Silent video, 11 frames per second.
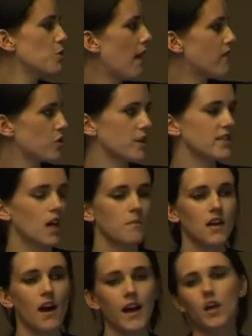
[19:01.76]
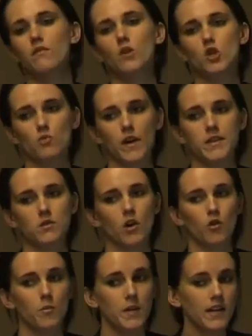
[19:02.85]
have a 3 times higher conversion rate on a
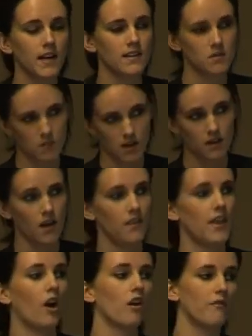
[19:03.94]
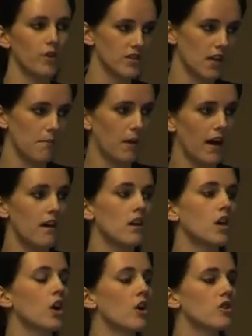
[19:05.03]
repeat customer than on a first-time buyer.
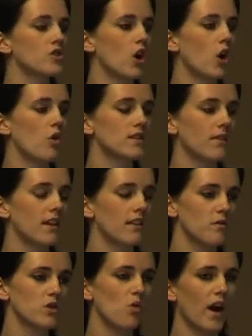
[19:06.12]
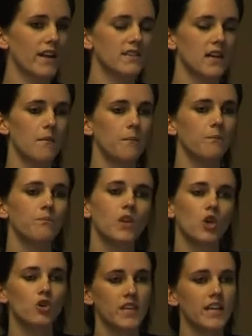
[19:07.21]
So something that was quite
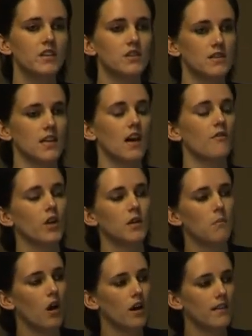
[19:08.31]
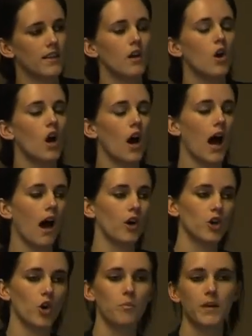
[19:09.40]
unique to the South African market that our
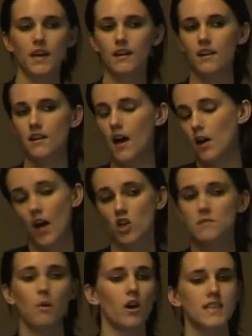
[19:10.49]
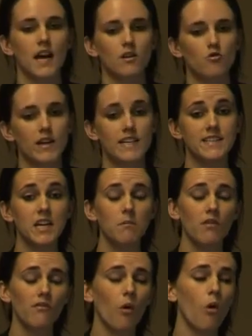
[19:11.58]
European counterparts hadn't really seen
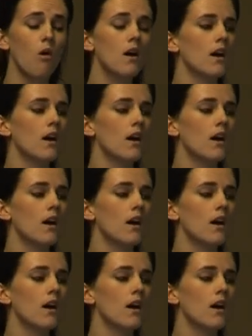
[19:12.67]
before